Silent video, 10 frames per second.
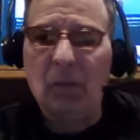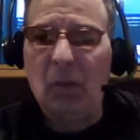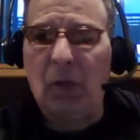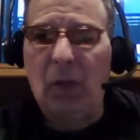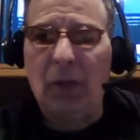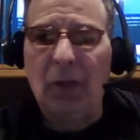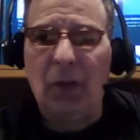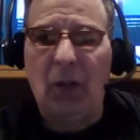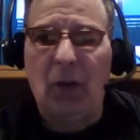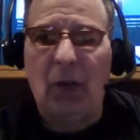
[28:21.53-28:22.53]
Well,
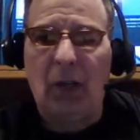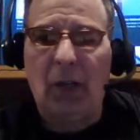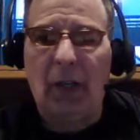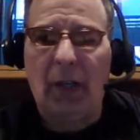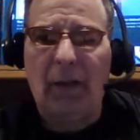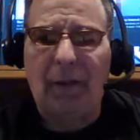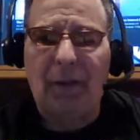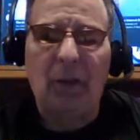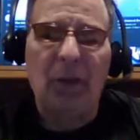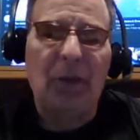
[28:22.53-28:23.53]

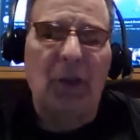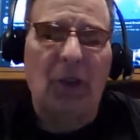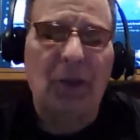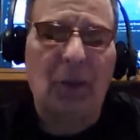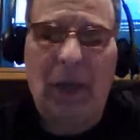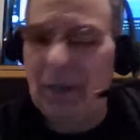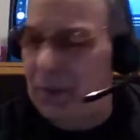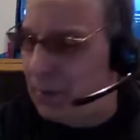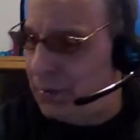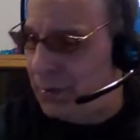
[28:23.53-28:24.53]
after we talked about
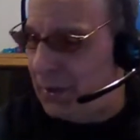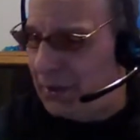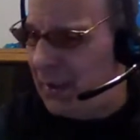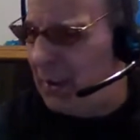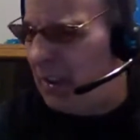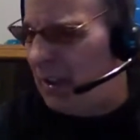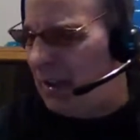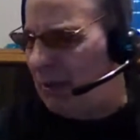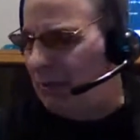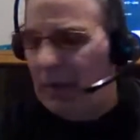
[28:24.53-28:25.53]
this, I said,
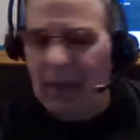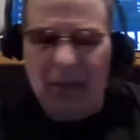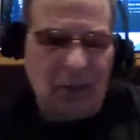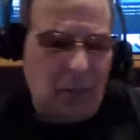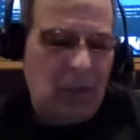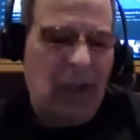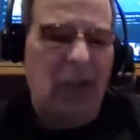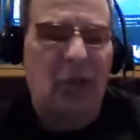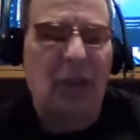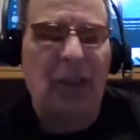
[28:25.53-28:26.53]
I had this book I
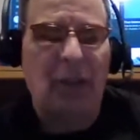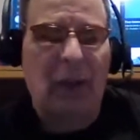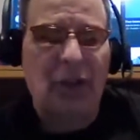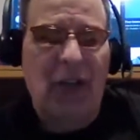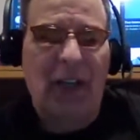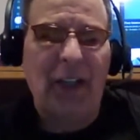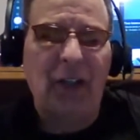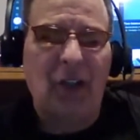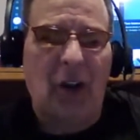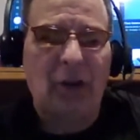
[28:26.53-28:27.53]
was reading about
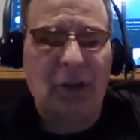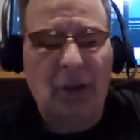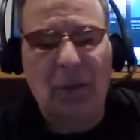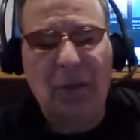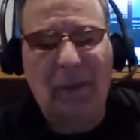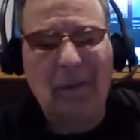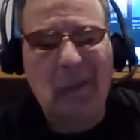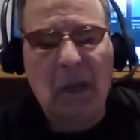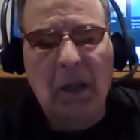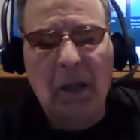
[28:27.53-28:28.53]
Chinese horoscopes.
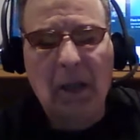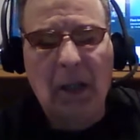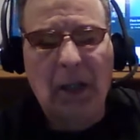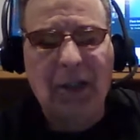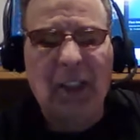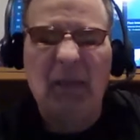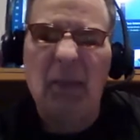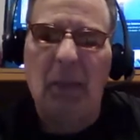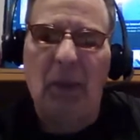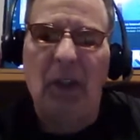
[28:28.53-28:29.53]
I said, let
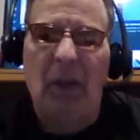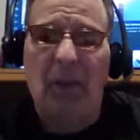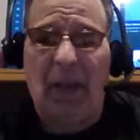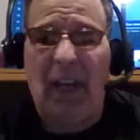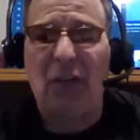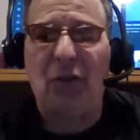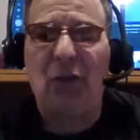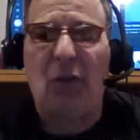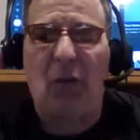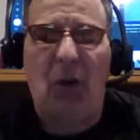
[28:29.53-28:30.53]
me pull up Andrew
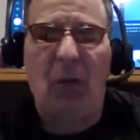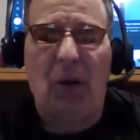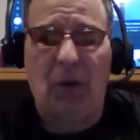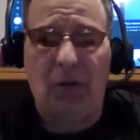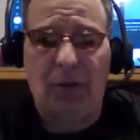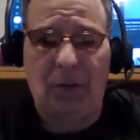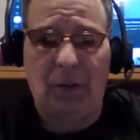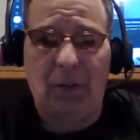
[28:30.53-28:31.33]
Cuomo's